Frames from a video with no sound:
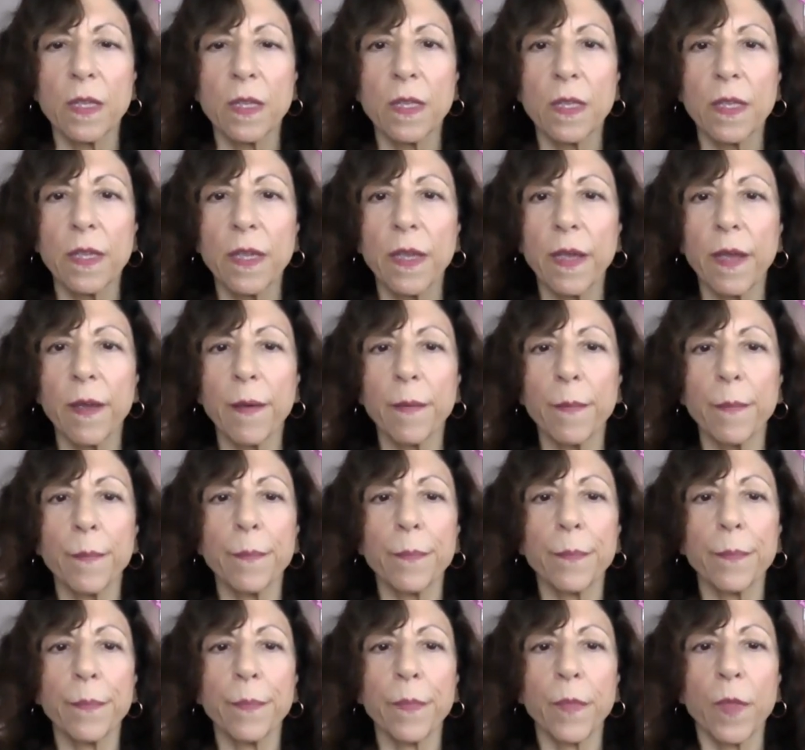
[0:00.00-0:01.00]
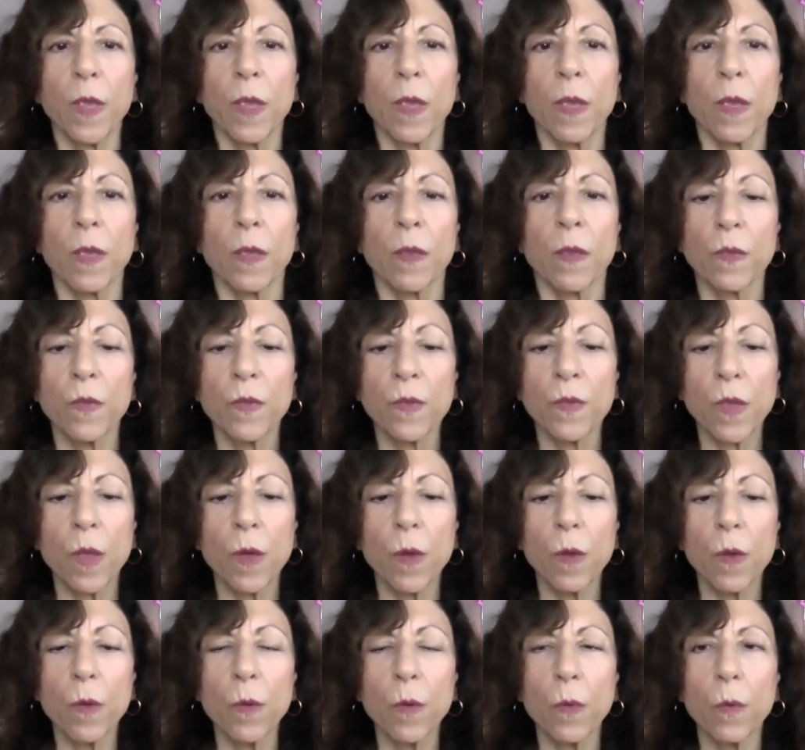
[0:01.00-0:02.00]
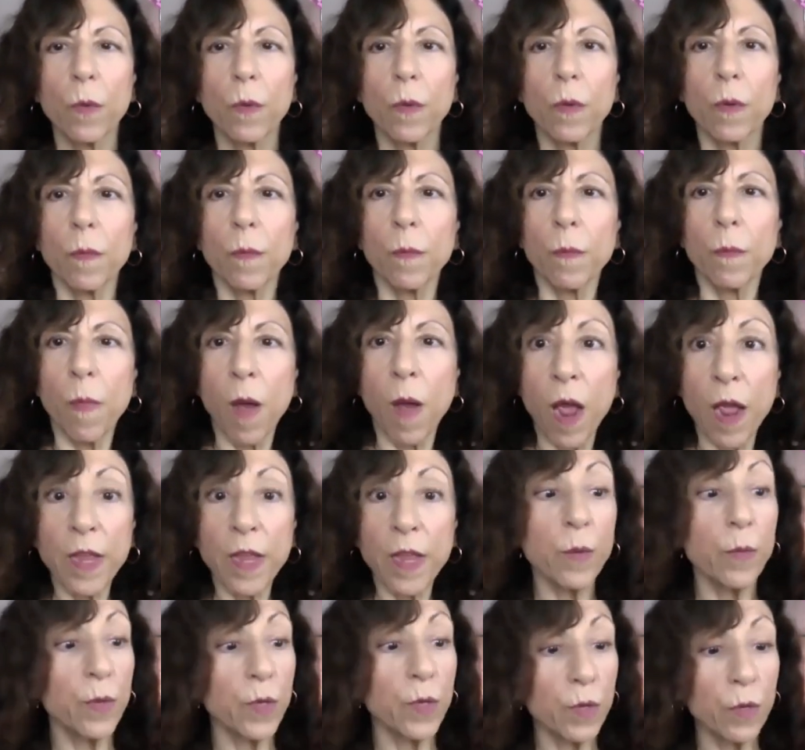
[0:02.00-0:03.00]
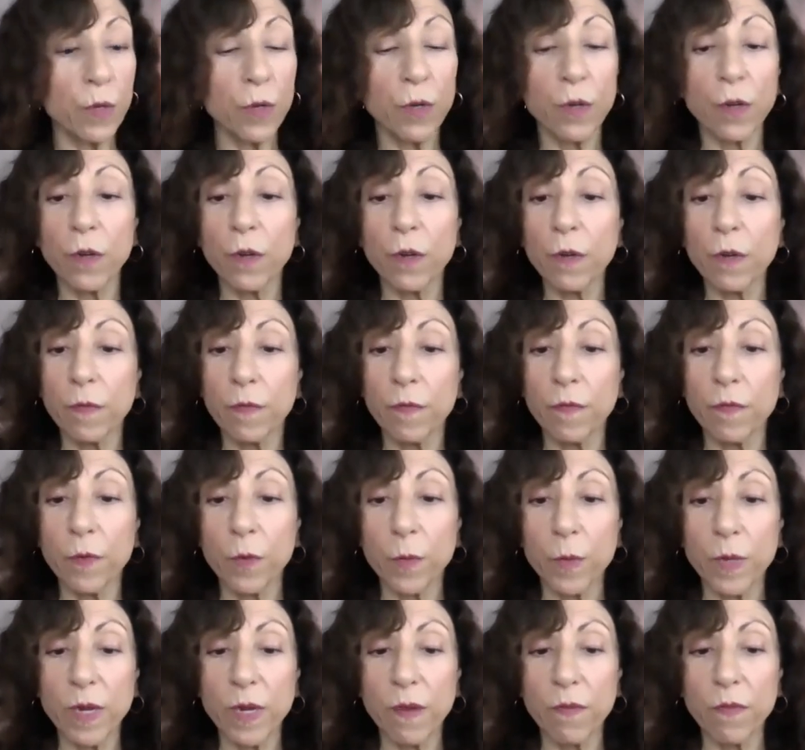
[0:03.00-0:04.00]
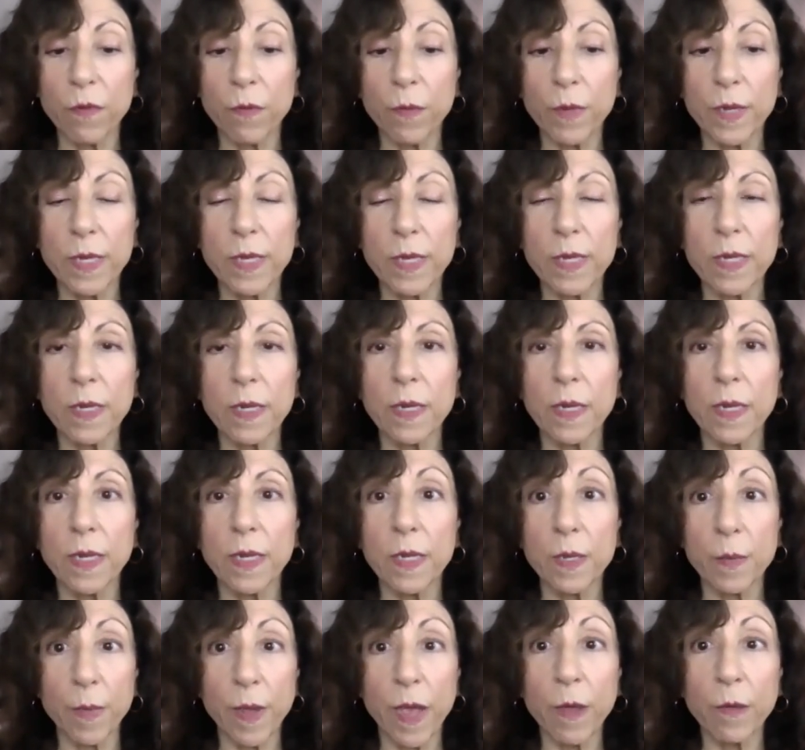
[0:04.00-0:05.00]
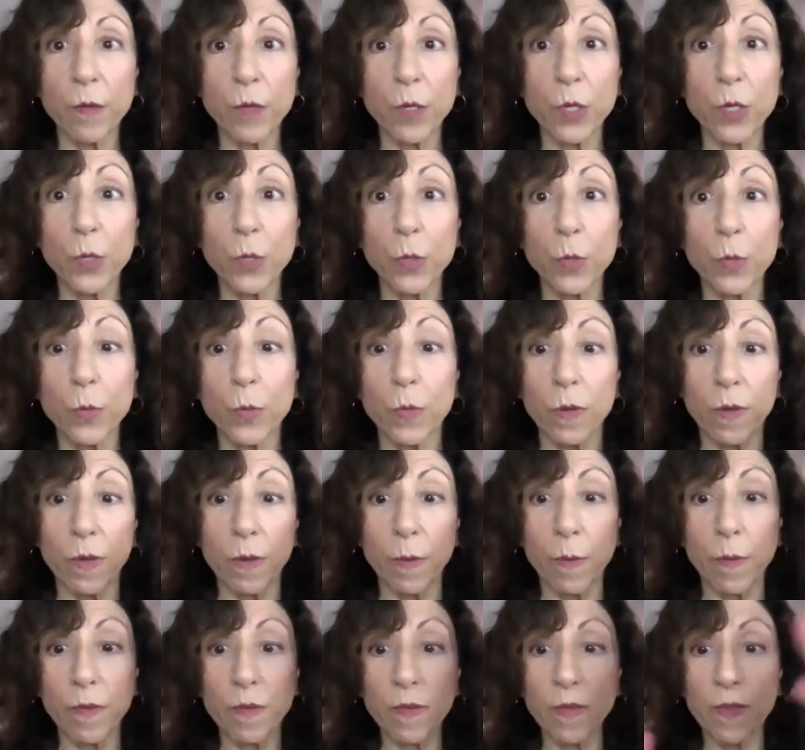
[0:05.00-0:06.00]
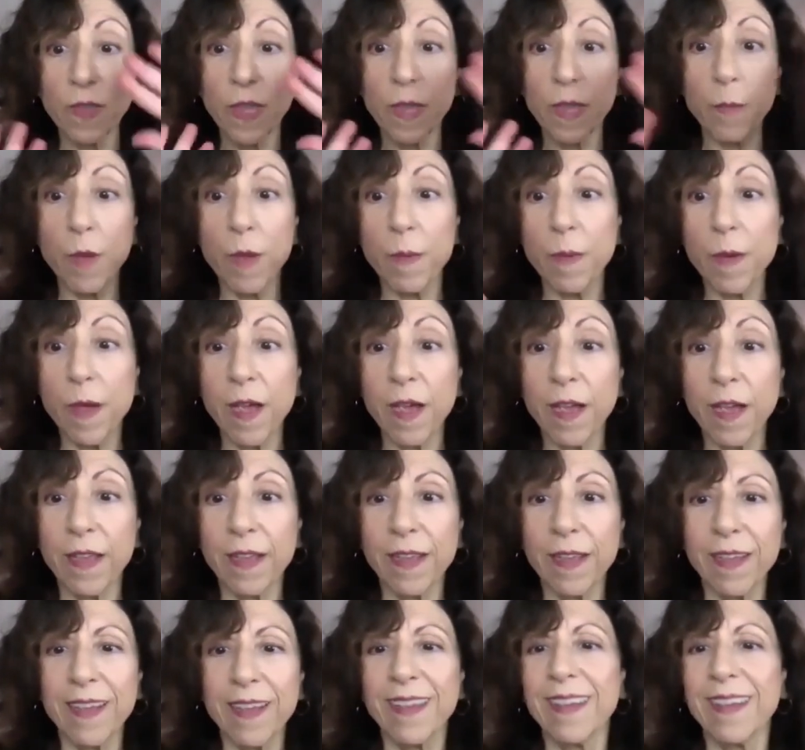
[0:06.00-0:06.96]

Yeah. So my computer, for whatever reason, is about to say bye-bye.